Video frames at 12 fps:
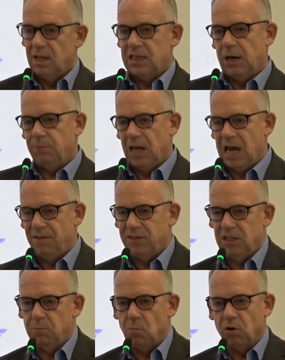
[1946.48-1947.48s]
Then we have
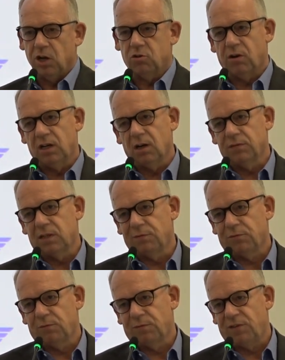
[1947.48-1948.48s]
the monitoring of the
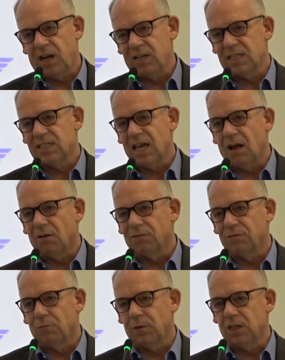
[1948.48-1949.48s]
freight
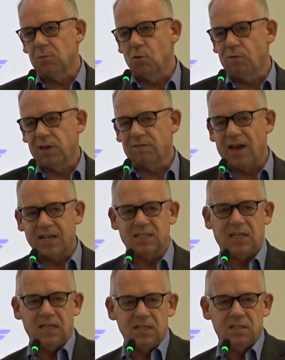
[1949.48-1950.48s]
itself. When you're moving
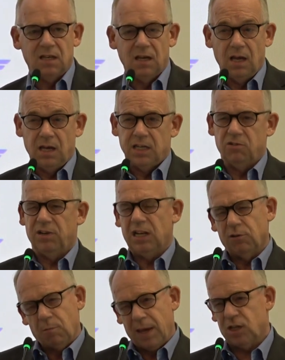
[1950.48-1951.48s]
vaccines, you really
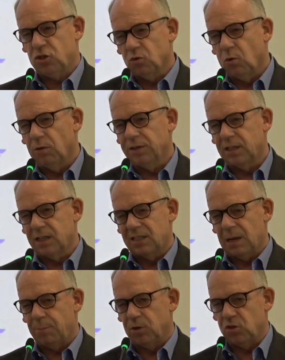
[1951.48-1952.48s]
want to make sure that the
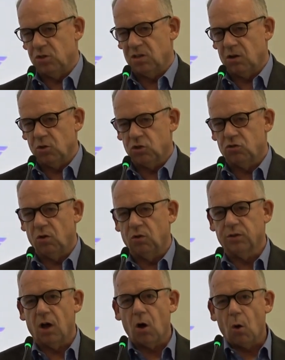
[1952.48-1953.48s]
temperatures are
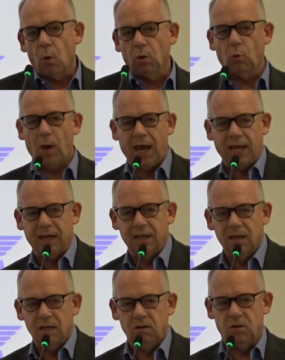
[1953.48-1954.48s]
controlled all the way,
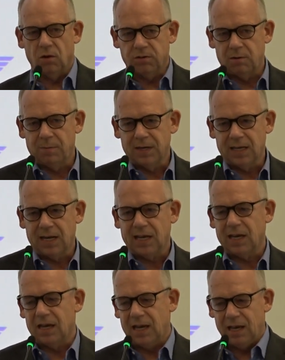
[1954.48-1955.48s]
not at the
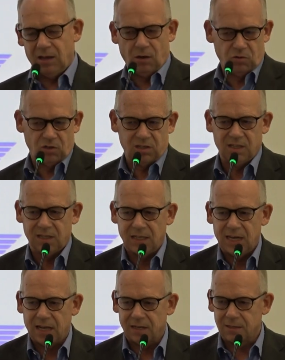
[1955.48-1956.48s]
beginning, but just at the
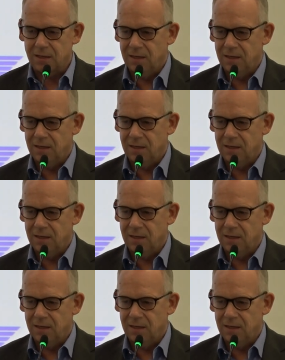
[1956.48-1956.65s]
end.